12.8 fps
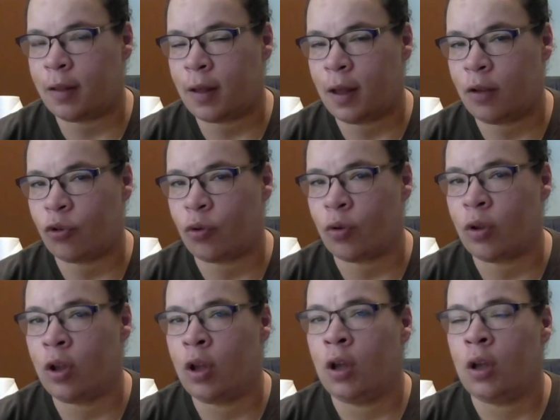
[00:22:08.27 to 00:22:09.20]
angel.
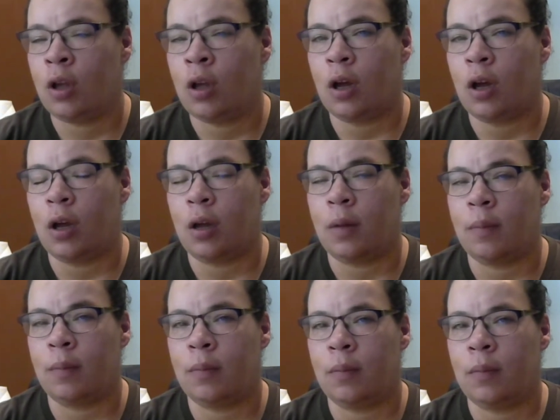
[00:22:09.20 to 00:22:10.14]

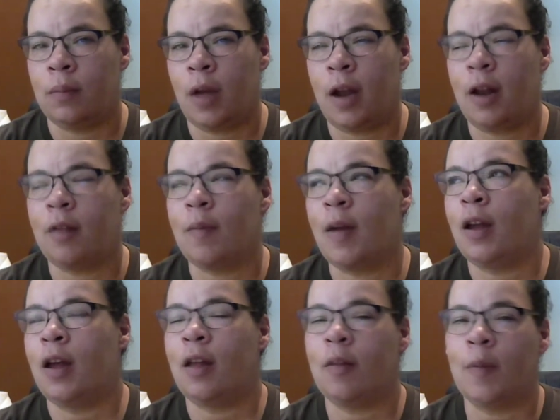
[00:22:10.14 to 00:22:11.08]
And as my
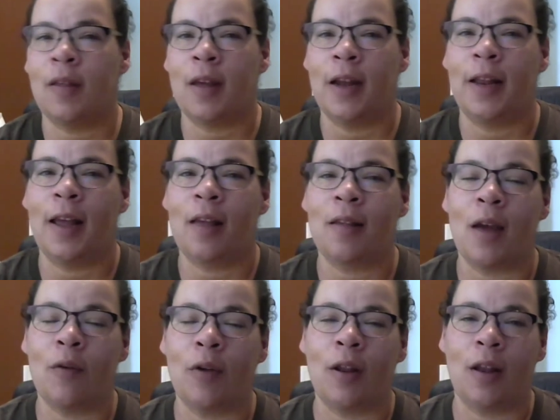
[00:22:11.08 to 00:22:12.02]
husband said, yes, I
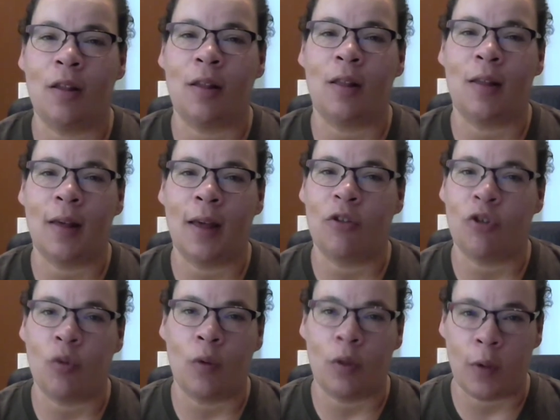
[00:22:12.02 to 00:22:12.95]
realize it's a
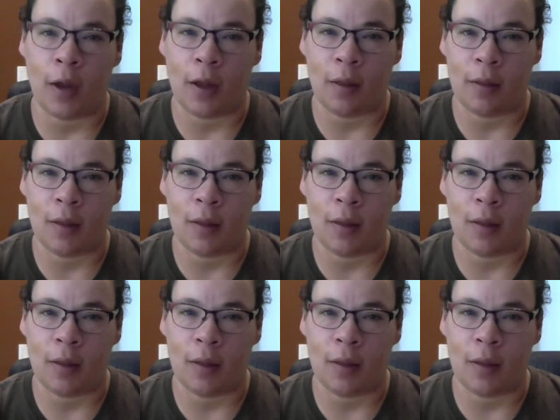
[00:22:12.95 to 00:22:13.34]
geisha with wings.